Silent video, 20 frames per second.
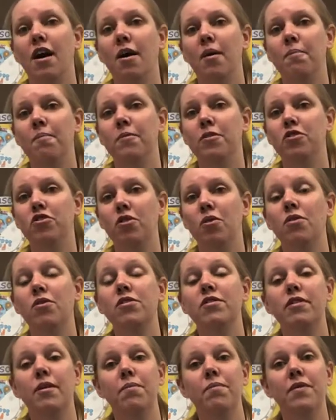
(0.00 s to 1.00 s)
shows
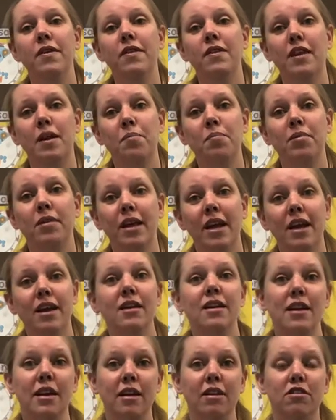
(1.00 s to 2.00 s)
something that a plant
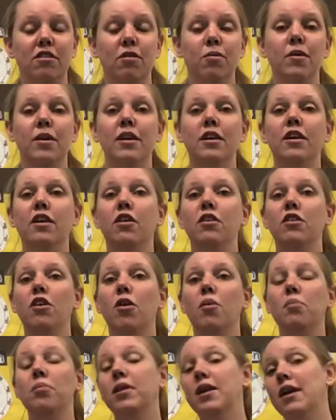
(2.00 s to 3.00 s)
needs. So we need to
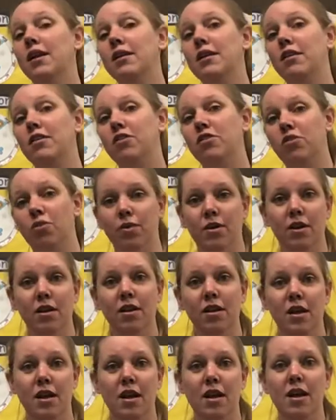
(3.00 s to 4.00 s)
know a plant needs
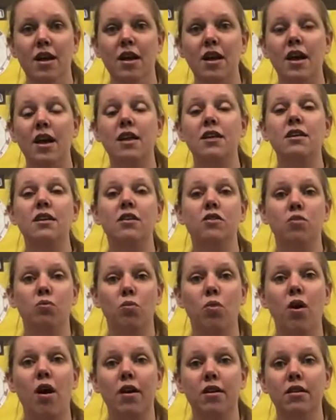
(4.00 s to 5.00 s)
soil, it needs
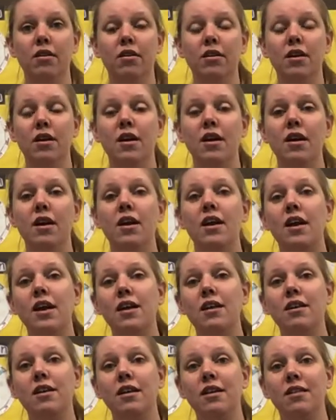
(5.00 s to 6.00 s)
water,
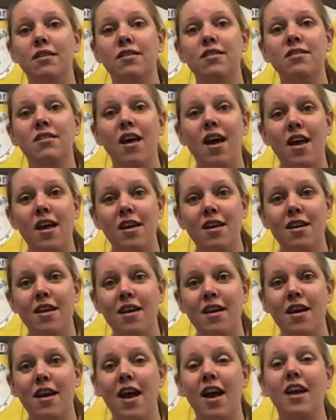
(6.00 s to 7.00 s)
it needs sun,
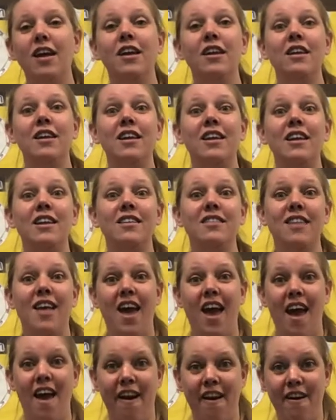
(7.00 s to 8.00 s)
and it needs
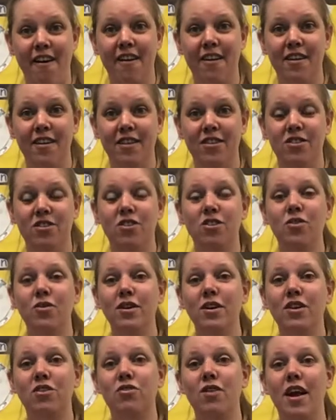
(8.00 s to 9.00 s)
air. So you're
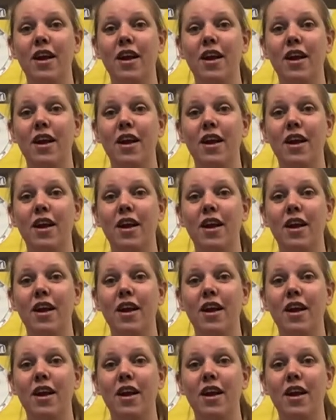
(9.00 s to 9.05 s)
going to try to